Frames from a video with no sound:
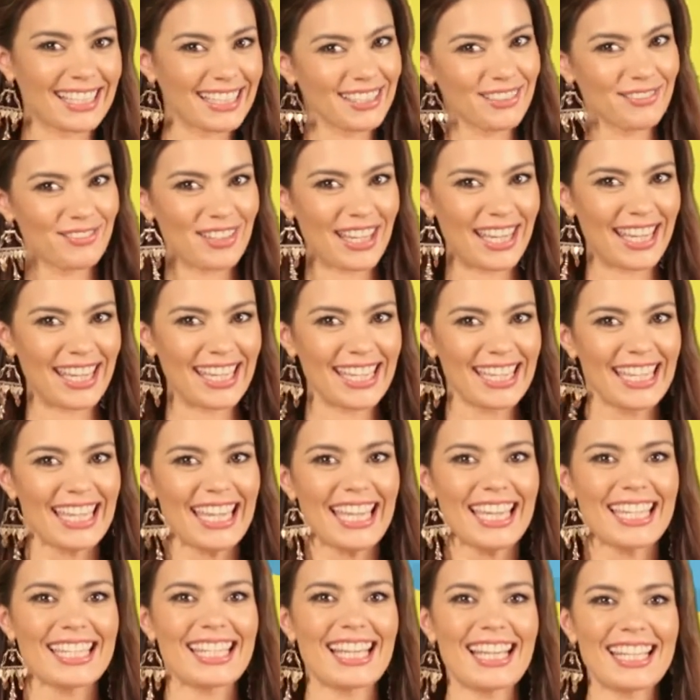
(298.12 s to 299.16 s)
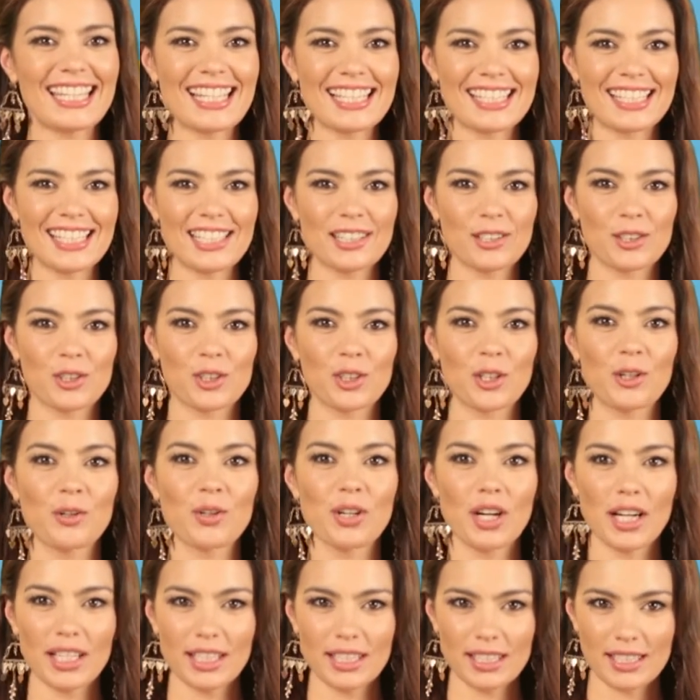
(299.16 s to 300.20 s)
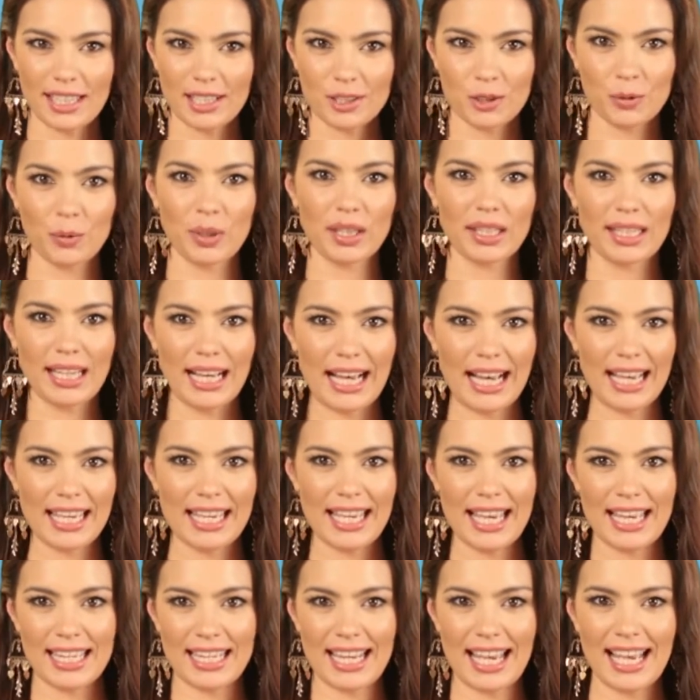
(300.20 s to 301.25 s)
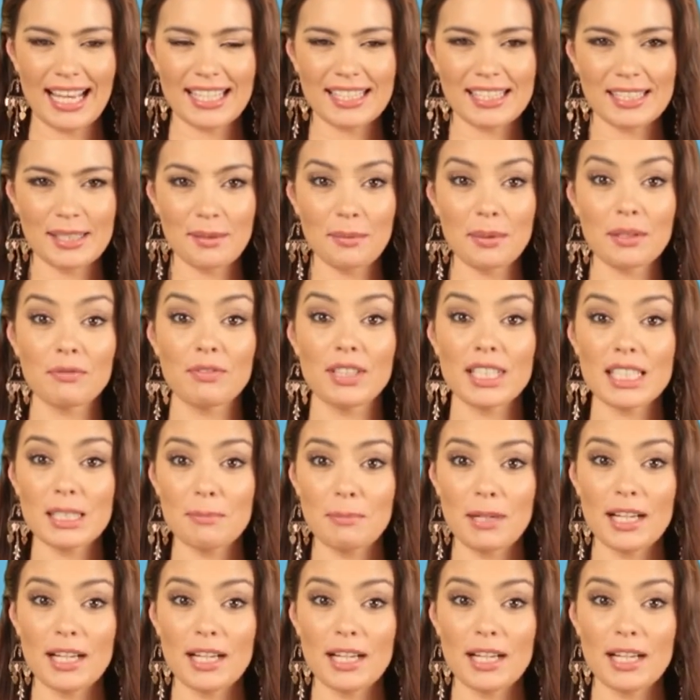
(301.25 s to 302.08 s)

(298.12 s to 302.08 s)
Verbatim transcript: convey, nine X E the show got in touch with Ghai and asked him if this